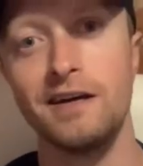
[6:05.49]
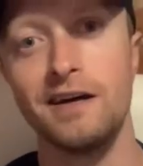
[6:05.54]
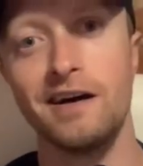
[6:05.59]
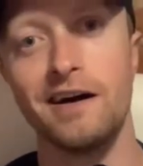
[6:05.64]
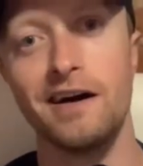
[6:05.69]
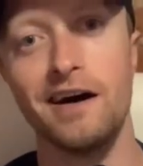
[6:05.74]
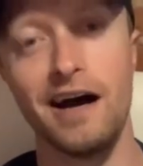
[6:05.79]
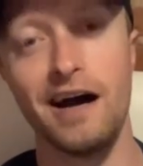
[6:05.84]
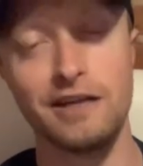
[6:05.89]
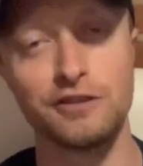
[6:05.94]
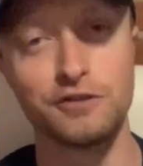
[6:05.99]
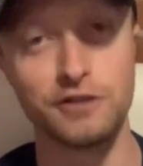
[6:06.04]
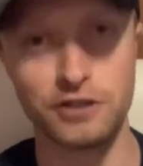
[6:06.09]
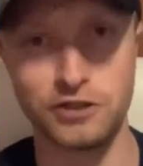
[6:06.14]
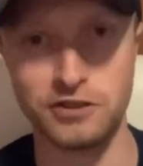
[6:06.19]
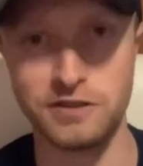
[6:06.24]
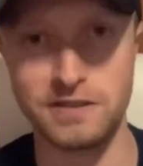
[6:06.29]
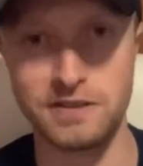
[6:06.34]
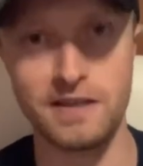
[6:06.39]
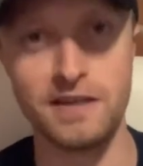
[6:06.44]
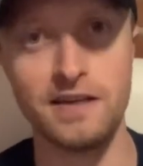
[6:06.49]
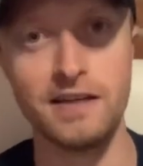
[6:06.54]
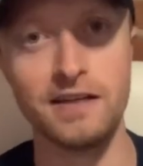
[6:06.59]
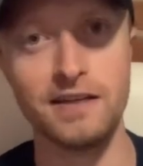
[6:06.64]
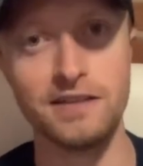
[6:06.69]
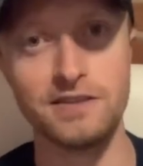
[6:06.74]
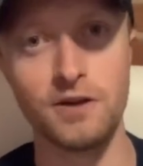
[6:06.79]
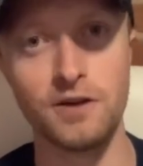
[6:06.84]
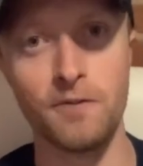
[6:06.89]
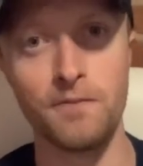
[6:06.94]
Hydration's key.
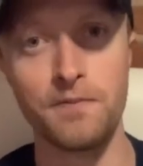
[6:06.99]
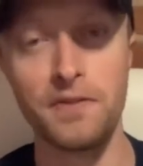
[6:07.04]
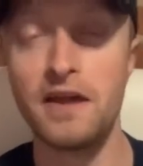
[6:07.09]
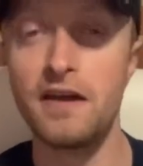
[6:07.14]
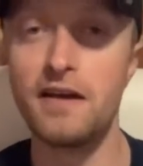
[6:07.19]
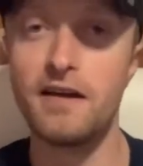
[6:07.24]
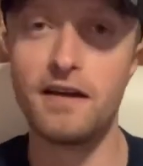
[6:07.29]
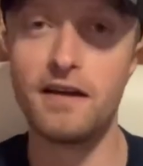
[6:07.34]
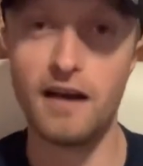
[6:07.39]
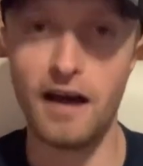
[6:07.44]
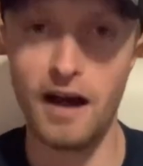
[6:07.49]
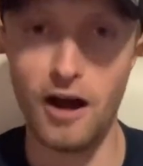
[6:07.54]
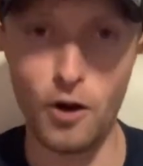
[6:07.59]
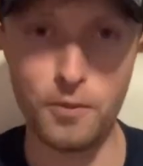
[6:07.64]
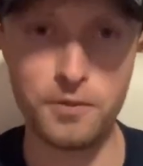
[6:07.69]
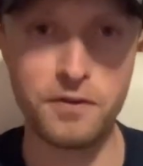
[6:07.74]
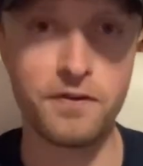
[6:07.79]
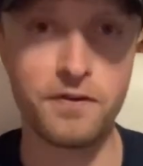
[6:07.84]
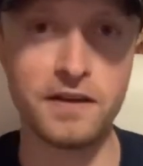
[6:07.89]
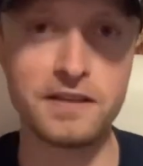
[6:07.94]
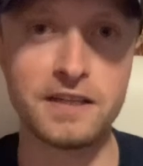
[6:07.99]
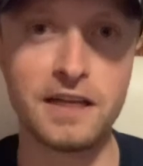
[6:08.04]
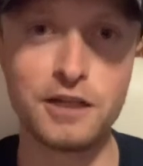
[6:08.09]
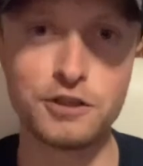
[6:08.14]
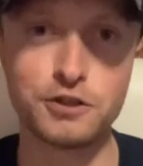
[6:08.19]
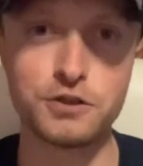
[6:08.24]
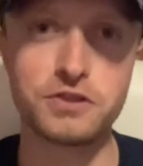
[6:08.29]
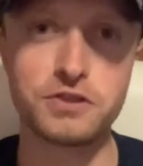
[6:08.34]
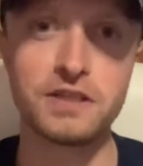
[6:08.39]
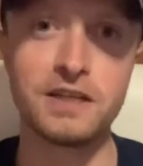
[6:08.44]
So hope you found that
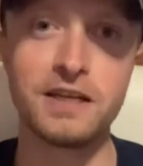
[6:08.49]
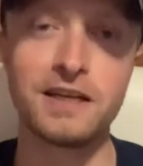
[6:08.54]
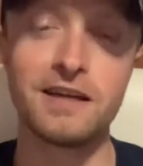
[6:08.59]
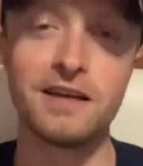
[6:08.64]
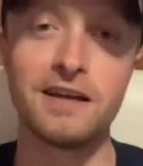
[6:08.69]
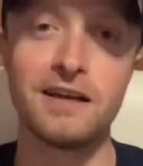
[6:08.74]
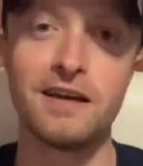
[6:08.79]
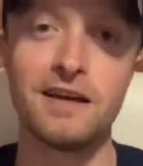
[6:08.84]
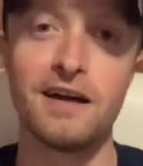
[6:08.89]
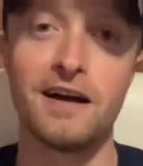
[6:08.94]
interesting.